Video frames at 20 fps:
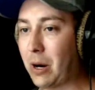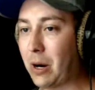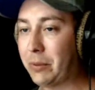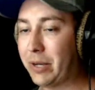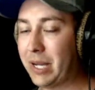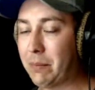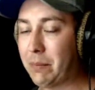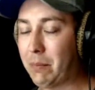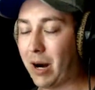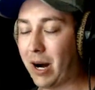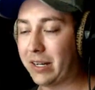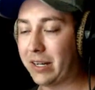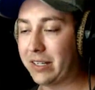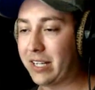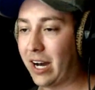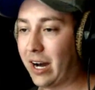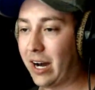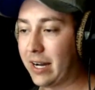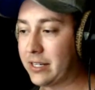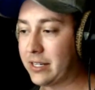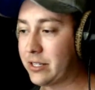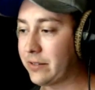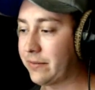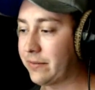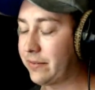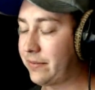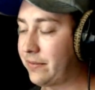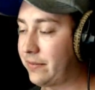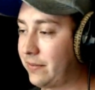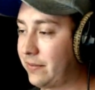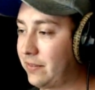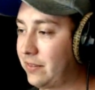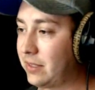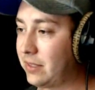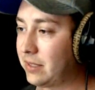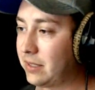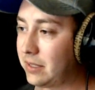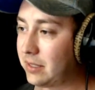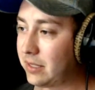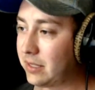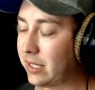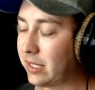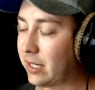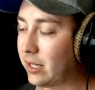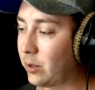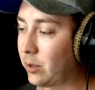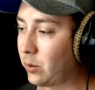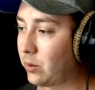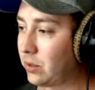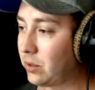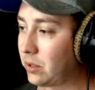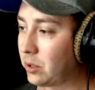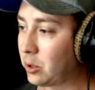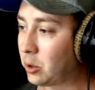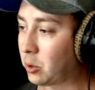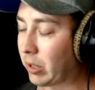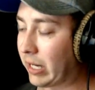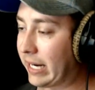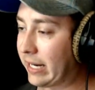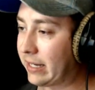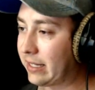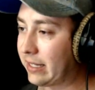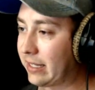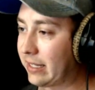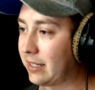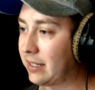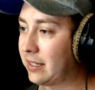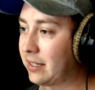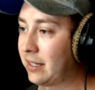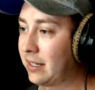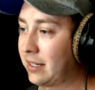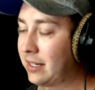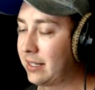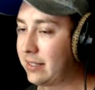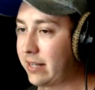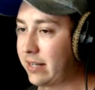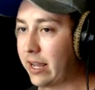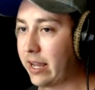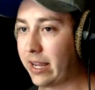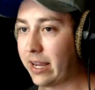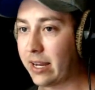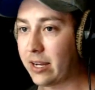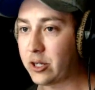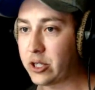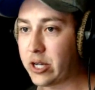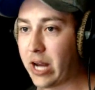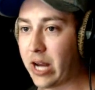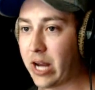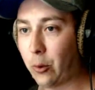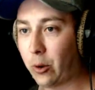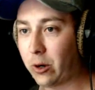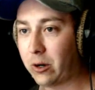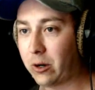a montage of, Grandin taking a shower.